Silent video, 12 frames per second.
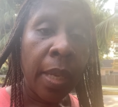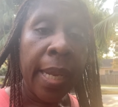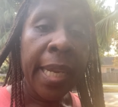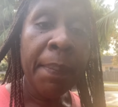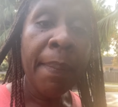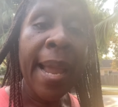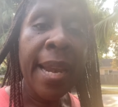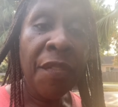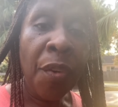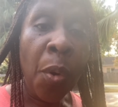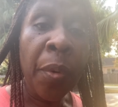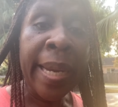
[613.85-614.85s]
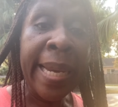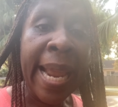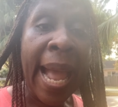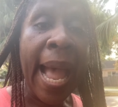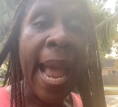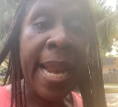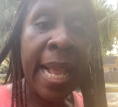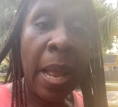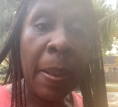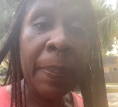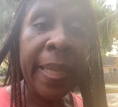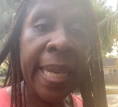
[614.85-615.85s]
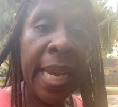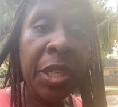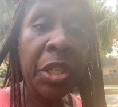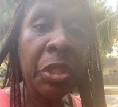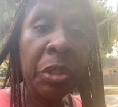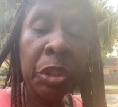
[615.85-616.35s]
he might have already had complications,